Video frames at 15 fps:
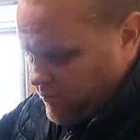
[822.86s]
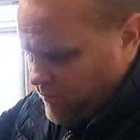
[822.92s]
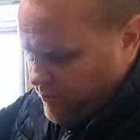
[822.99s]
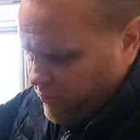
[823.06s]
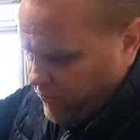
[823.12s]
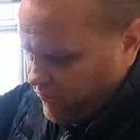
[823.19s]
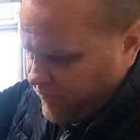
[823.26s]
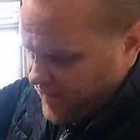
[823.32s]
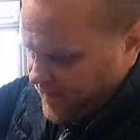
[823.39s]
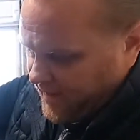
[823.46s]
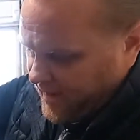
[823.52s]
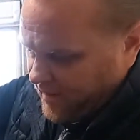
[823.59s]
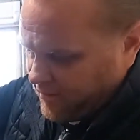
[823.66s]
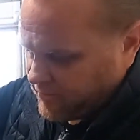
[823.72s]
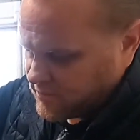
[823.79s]
We pull that
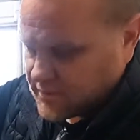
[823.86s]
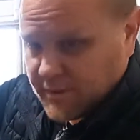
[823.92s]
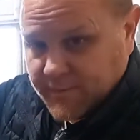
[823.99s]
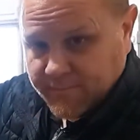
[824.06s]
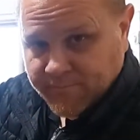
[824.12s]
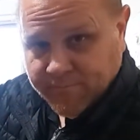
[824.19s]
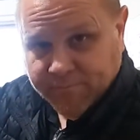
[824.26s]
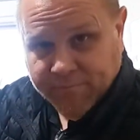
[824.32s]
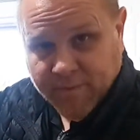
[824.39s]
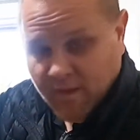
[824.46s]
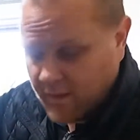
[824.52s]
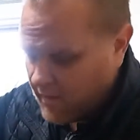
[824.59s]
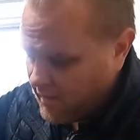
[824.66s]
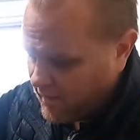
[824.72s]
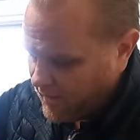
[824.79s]
out.
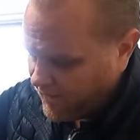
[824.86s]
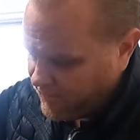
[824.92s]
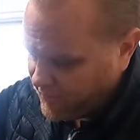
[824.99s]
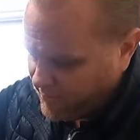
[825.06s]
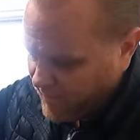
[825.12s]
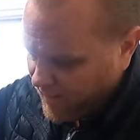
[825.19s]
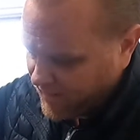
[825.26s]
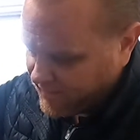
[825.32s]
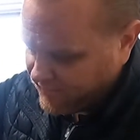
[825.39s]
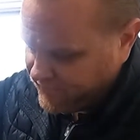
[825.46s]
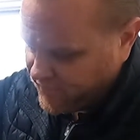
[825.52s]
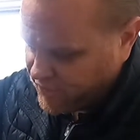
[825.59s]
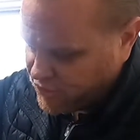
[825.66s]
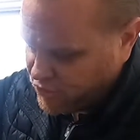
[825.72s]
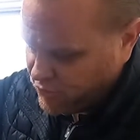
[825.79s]
On the back
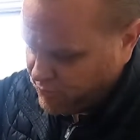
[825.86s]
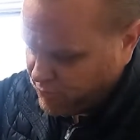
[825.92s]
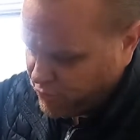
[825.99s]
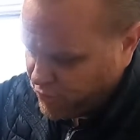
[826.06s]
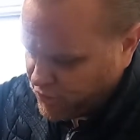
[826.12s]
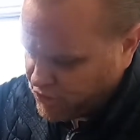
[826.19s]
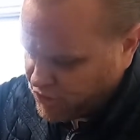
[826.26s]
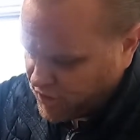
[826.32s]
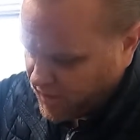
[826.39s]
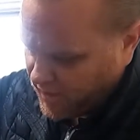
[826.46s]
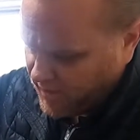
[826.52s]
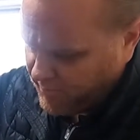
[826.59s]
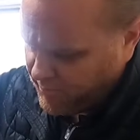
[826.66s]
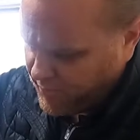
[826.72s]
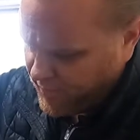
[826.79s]
of this, you push
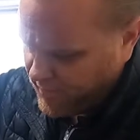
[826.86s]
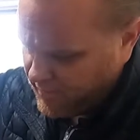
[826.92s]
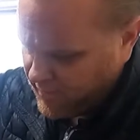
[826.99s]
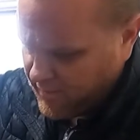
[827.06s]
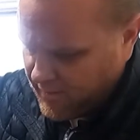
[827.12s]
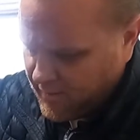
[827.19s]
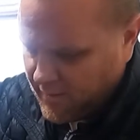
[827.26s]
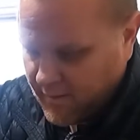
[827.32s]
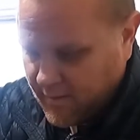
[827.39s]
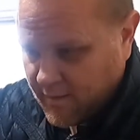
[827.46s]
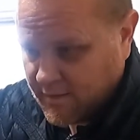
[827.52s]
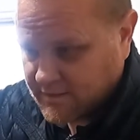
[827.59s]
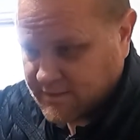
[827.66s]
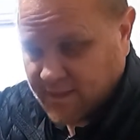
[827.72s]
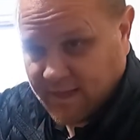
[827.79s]
up.
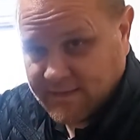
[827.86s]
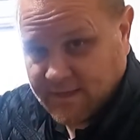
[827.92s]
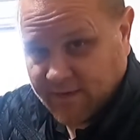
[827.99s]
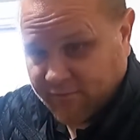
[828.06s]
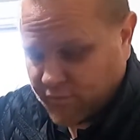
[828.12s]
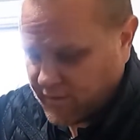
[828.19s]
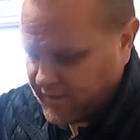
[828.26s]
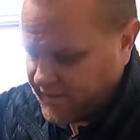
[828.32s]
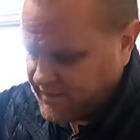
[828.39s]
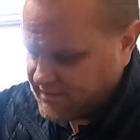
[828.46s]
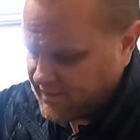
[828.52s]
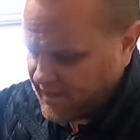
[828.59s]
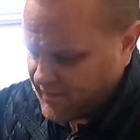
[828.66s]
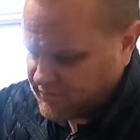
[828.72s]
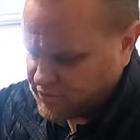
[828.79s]
Slides off really
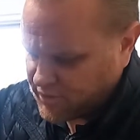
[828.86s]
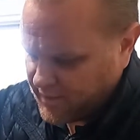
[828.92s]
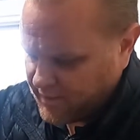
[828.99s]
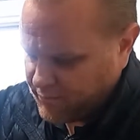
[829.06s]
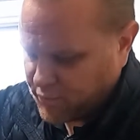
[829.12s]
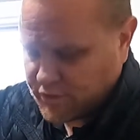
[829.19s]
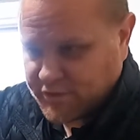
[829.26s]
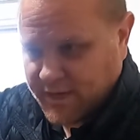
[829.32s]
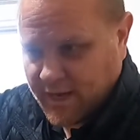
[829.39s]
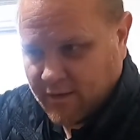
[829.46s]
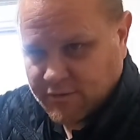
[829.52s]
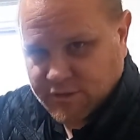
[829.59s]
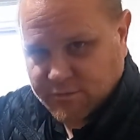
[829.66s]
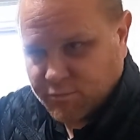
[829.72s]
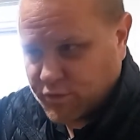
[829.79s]
easily. I was trying to push
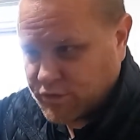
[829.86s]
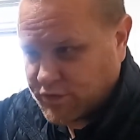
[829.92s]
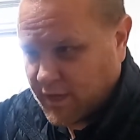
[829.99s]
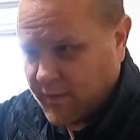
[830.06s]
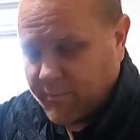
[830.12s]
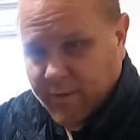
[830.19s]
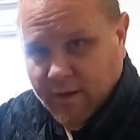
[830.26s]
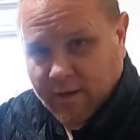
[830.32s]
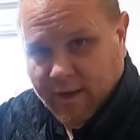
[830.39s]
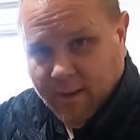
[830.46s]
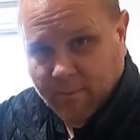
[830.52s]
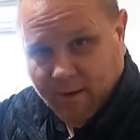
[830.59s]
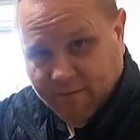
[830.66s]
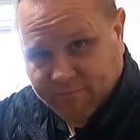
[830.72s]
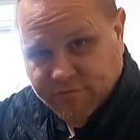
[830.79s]
down, just push up. It'll
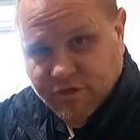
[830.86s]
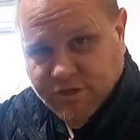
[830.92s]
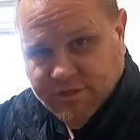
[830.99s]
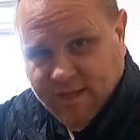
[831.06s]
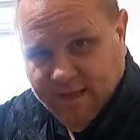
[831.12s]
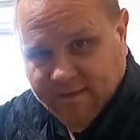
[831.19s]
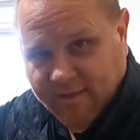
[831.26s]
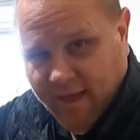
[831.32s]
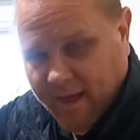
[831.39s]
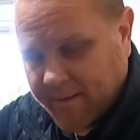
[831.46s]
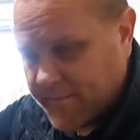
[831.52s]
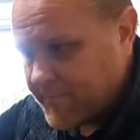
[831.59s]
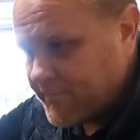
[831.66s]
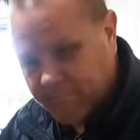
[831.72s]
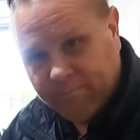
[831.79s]
come off just like
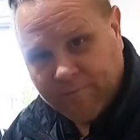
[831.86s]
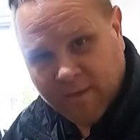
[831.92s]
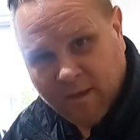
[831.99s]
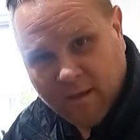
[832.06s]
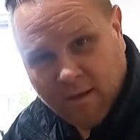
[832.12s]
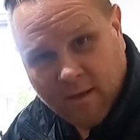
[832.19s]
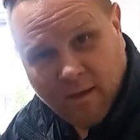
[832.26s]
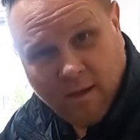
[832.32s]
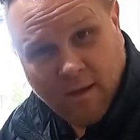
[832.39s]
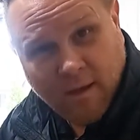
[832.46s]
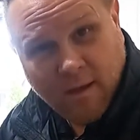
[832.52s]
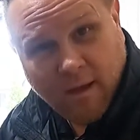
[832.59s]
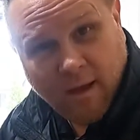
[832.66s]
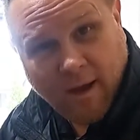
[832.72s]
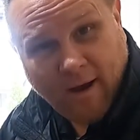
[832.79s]
that.
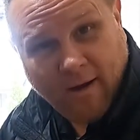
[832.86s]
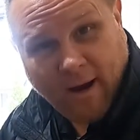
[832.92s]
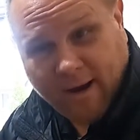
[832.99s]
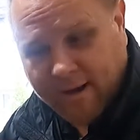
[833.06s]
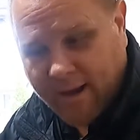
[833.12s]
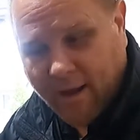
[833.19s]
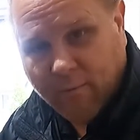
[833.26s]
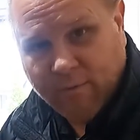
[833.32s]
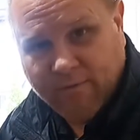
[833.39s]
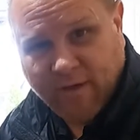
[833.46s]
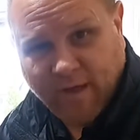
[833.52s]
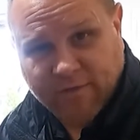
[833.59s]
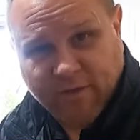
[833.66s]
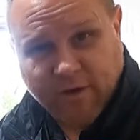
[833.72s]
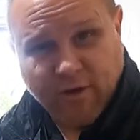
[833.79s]
All right, now we've
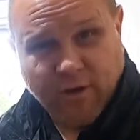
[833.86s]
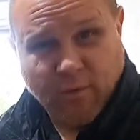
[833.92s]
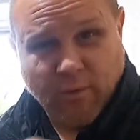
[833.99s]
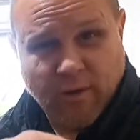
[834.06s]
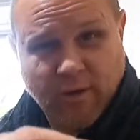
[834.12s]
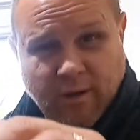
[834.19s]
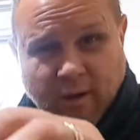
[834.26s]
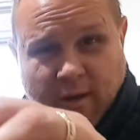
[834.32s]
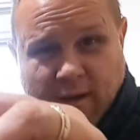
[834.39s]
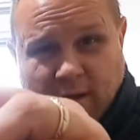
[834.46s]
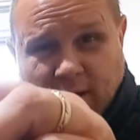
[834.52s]
got the new one.